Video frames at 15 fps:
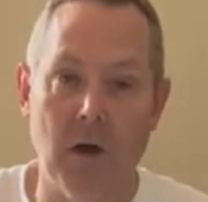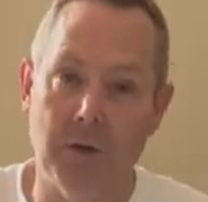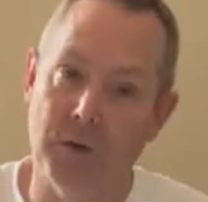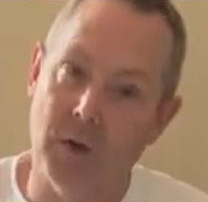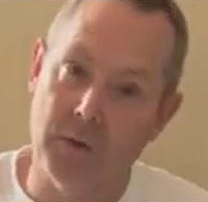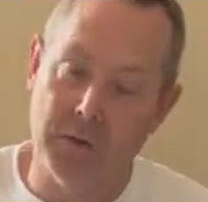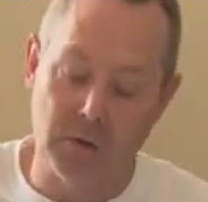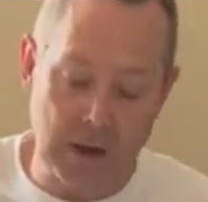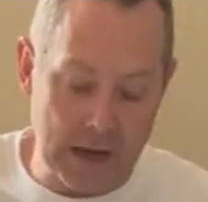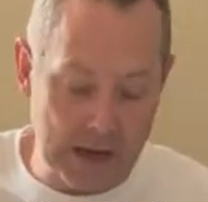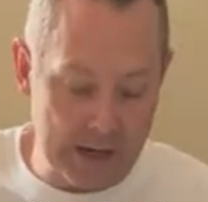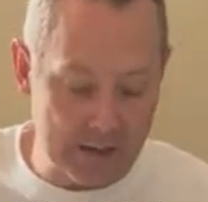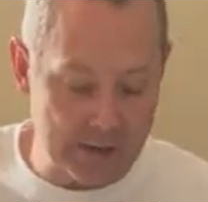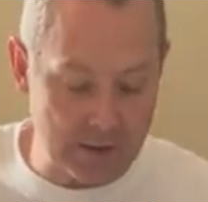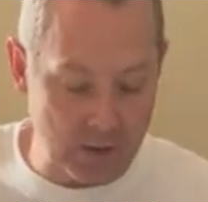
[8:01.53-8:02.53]
and
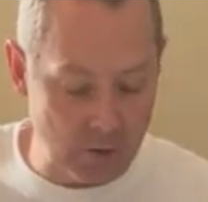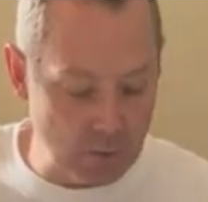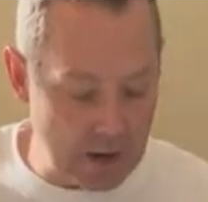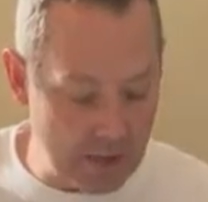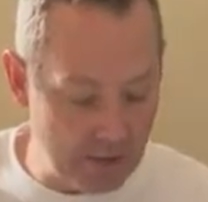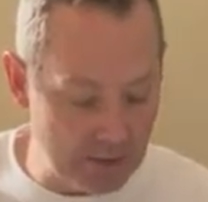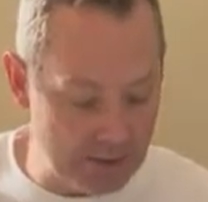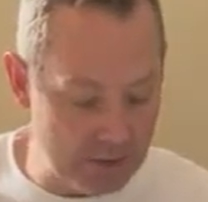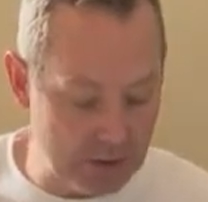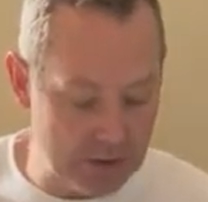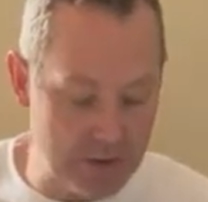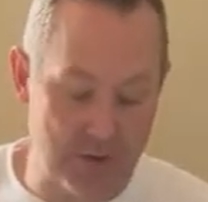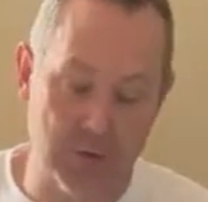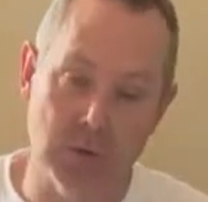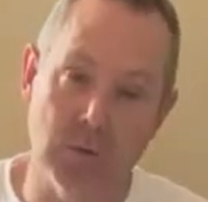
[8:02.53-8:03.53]
arthritis, or whether it's
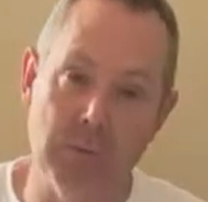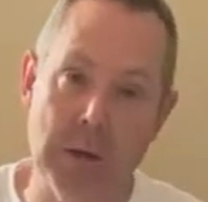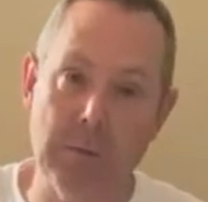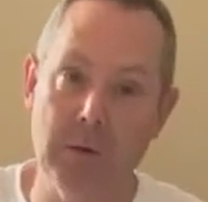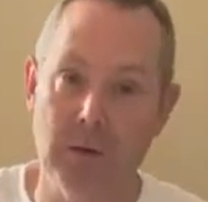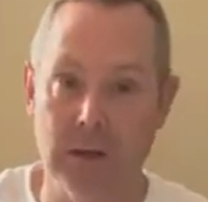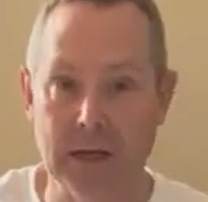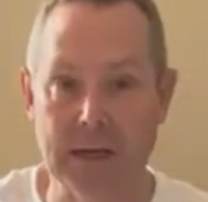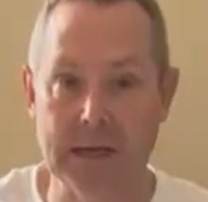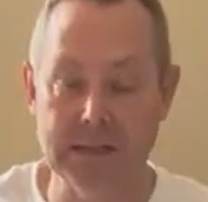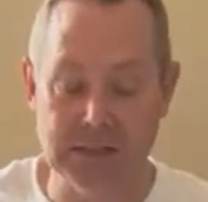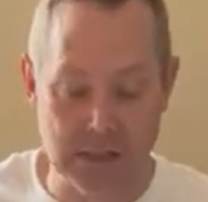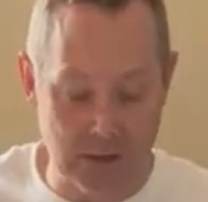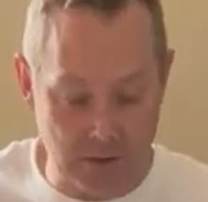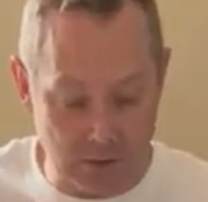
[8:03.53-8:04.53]
just through, maybe like I
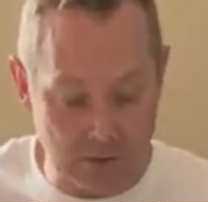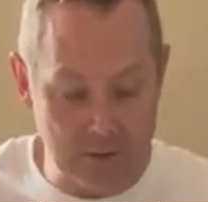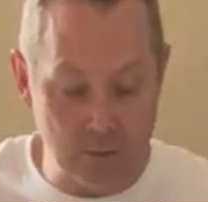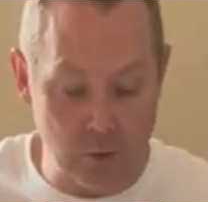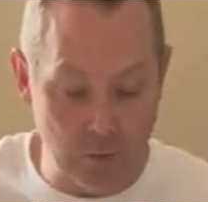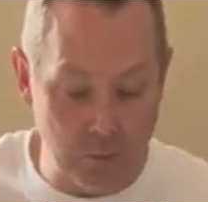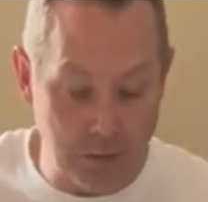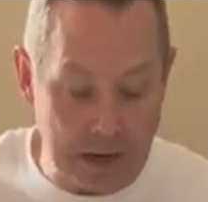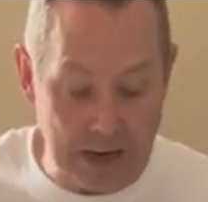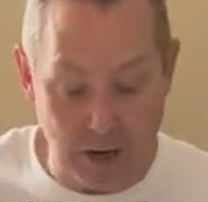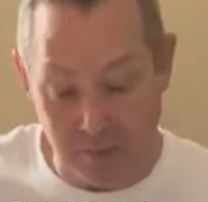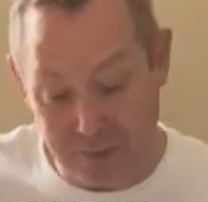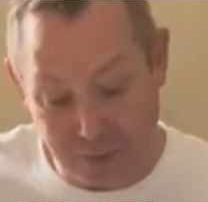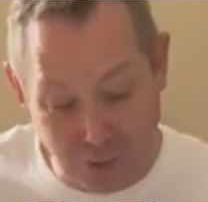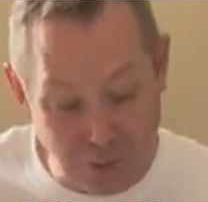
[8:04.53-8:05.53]
said earlier, we were kind
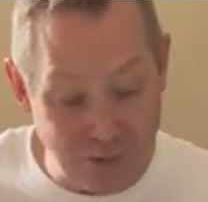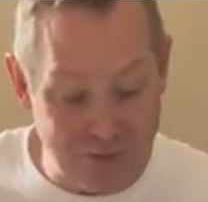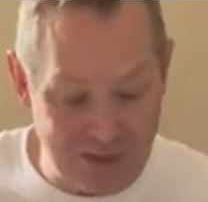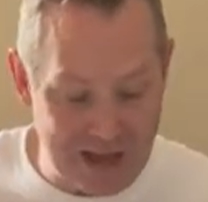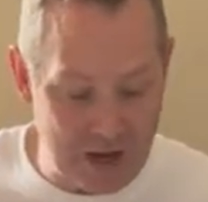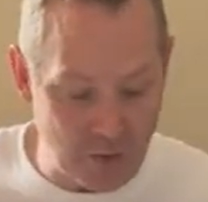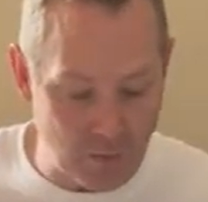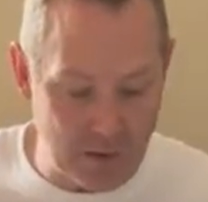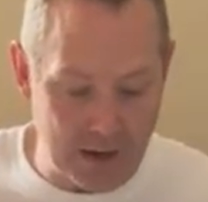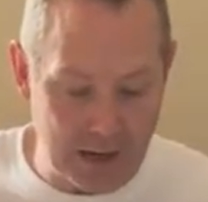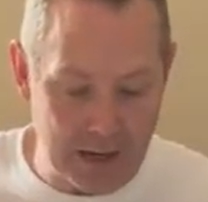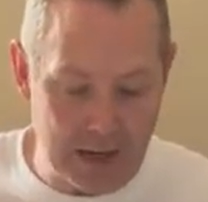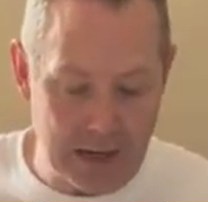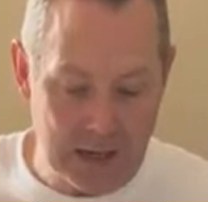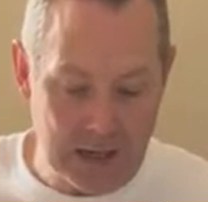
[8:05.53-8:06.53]
of born that
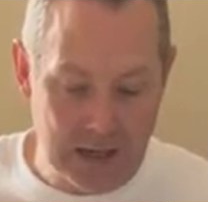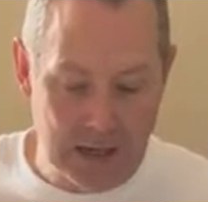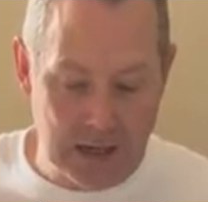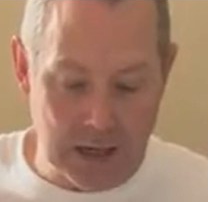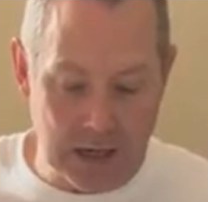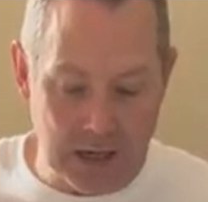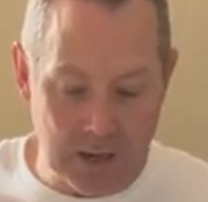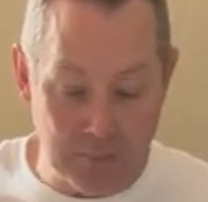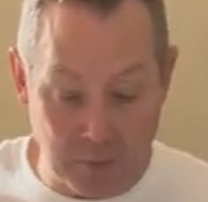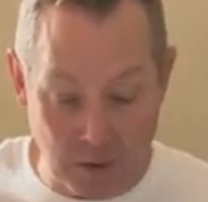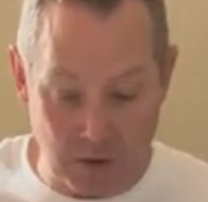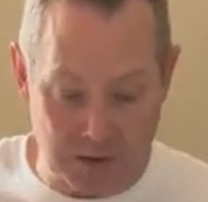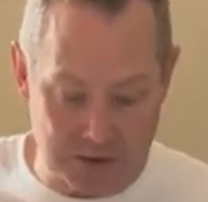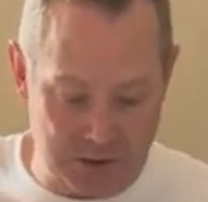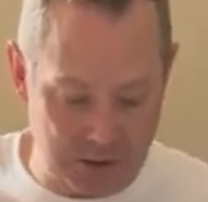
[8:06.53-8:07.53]
way
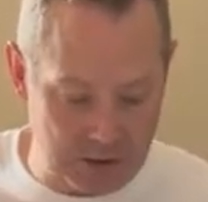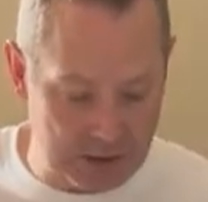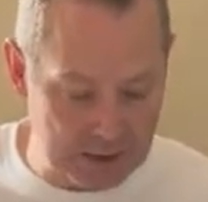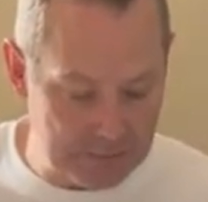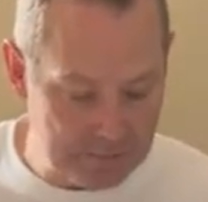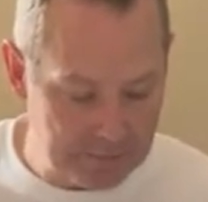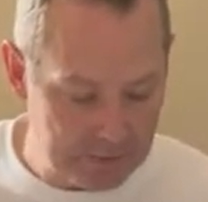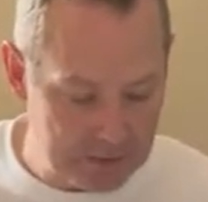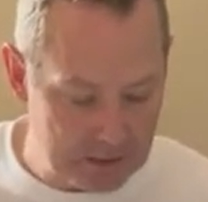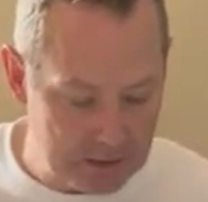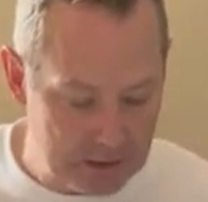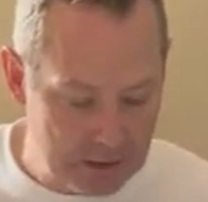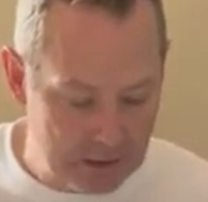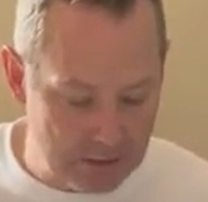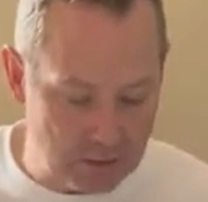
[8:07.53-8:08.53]
partially.
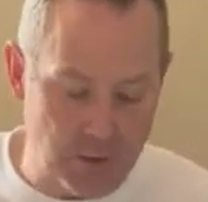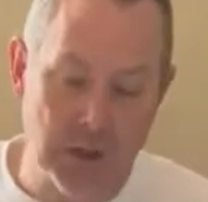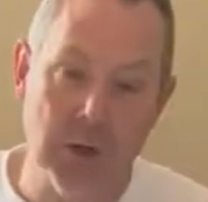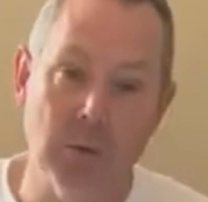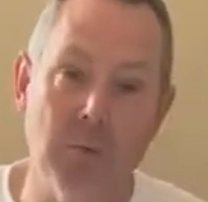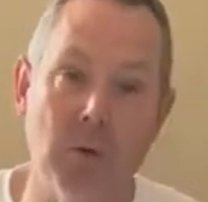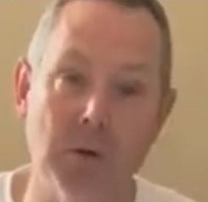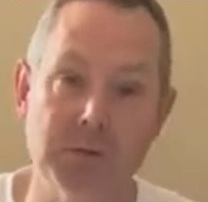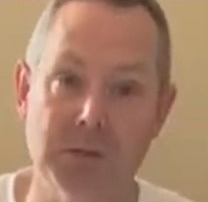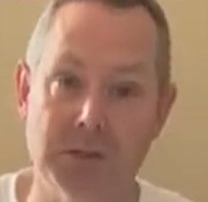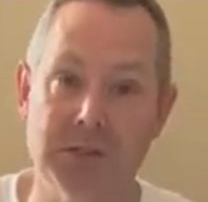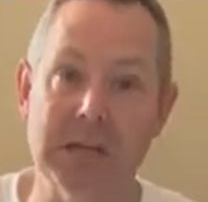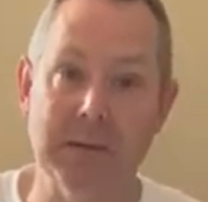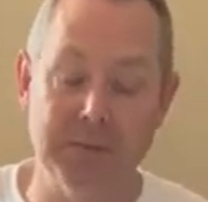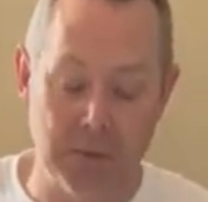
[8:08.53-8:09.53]
So you were more
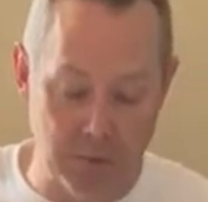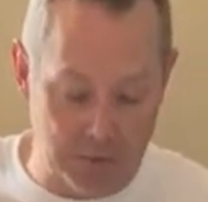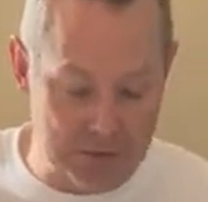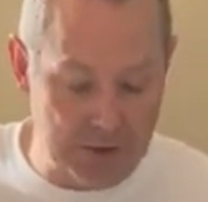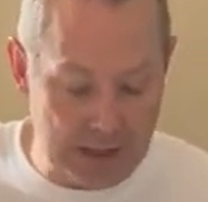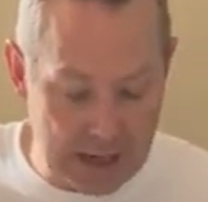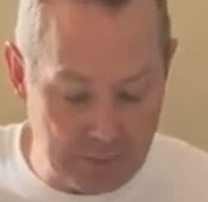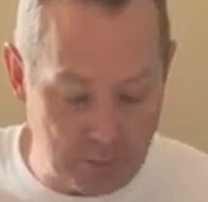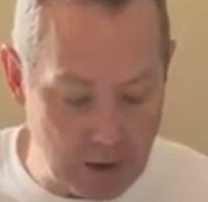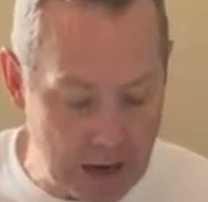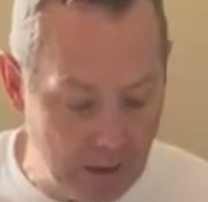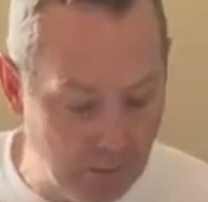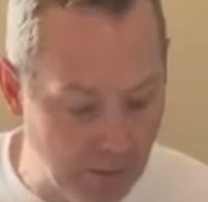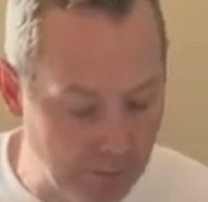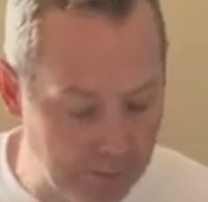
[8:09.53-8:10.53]
susceptible to that
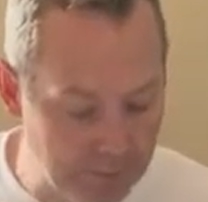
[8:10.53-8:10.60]
problem.